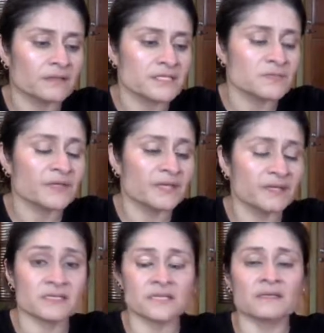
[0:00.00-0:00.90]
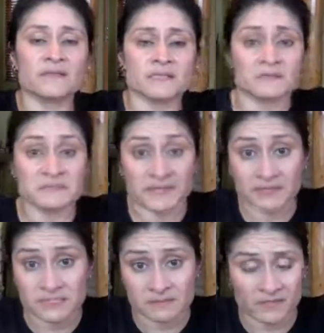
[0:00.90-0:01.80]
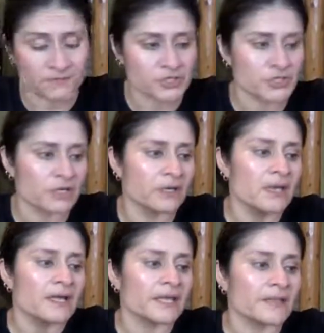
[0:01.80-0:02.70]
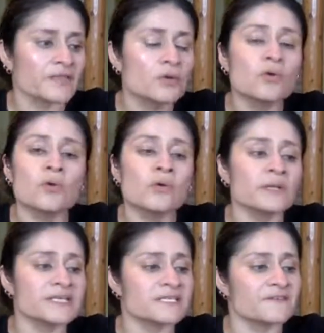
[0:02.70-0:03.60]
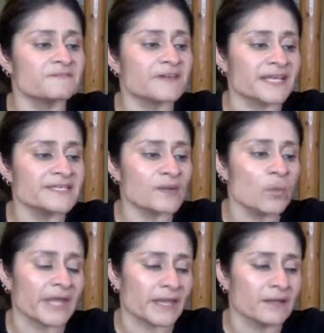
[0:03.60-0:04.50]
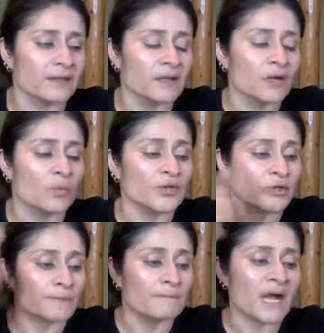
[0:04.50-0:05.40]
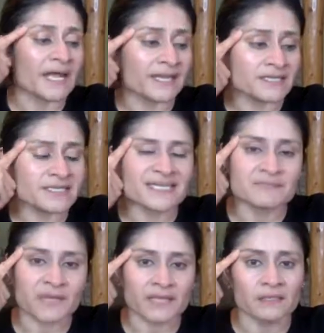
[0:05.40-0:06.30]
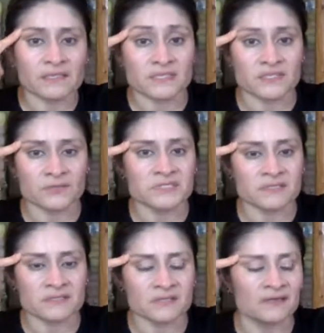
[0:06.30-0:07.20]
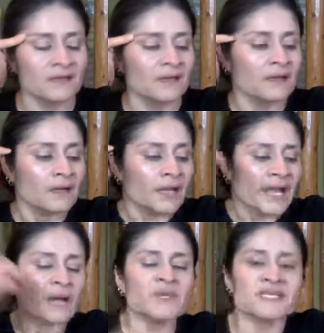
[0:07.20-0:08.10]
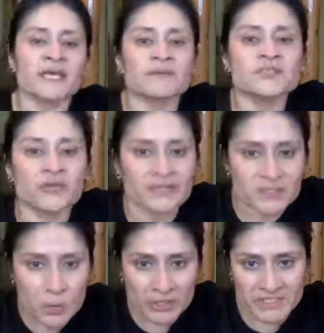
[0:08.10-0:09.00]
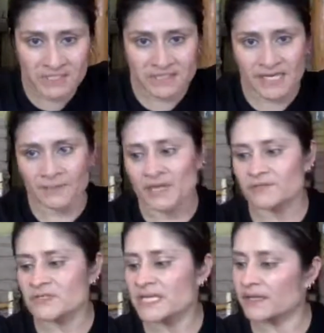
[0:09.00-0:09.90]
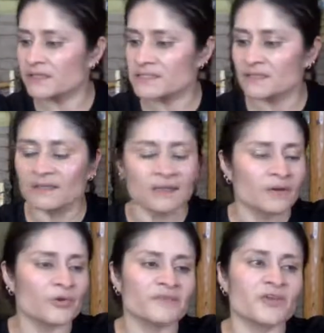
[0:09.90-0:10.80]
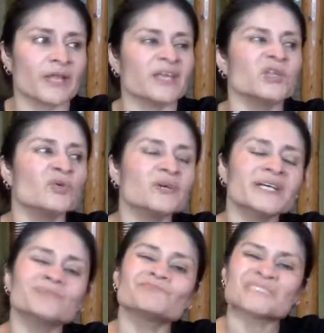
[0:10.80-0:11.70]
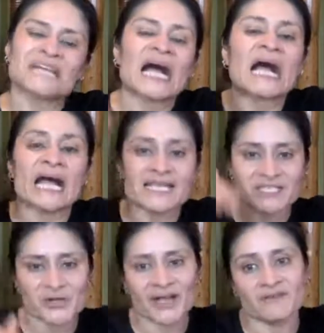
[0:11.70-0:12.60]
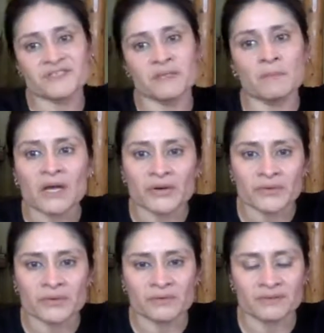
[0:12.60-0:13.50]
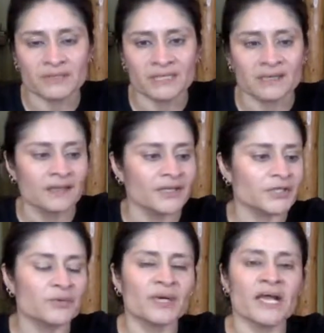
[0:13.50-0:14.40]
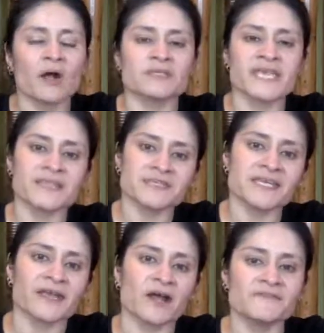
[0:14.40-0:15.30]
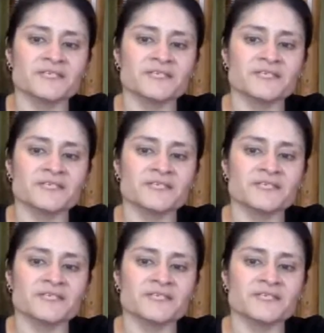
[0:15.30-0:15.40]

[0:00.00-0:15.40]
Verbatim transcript: This one is, this one's speaking to me for sure. Okay, the goal is to find a way when your mind is making excuses. How many times during this quarantine time have you taken where you're like, you know what? I still have tomorrow. You know what? I'll take the day off